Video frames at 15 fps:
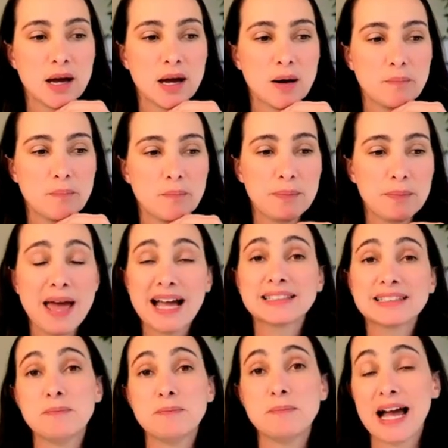but
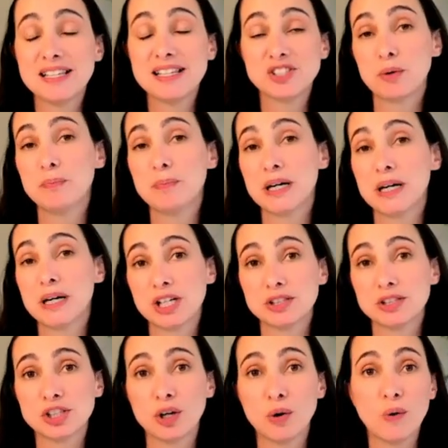maximize your
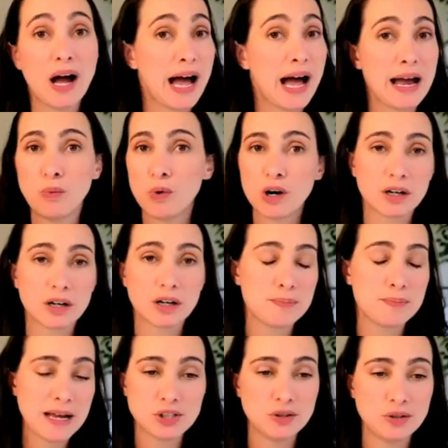budget. So I work
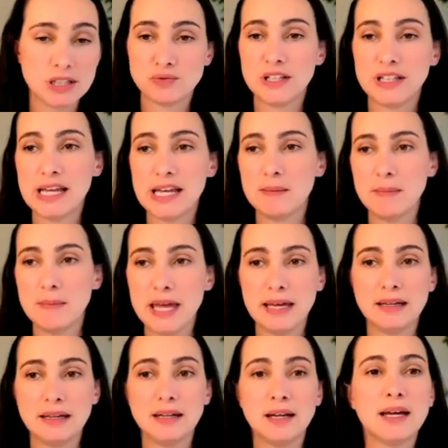my students when they come
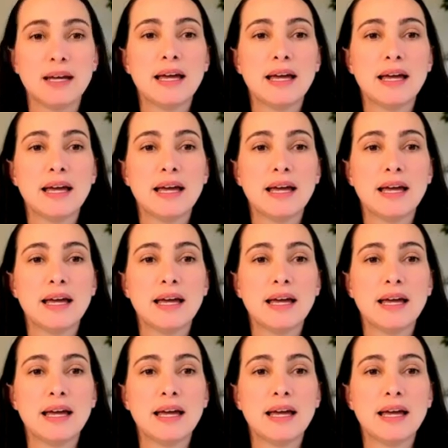in,